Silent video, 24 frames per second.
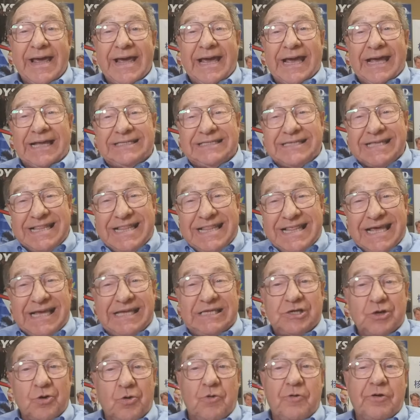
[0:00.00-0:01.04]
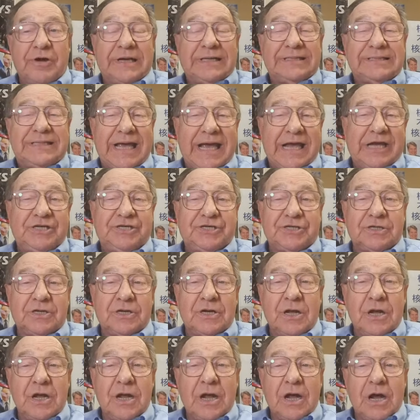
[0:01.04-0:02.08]
it's this
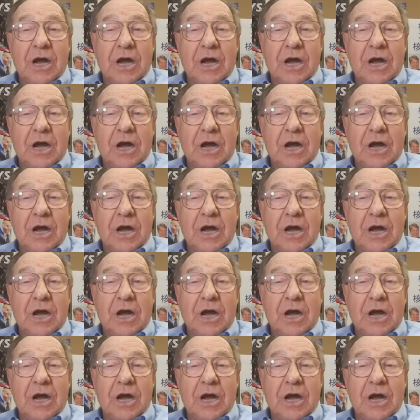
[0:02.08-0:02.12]
orientation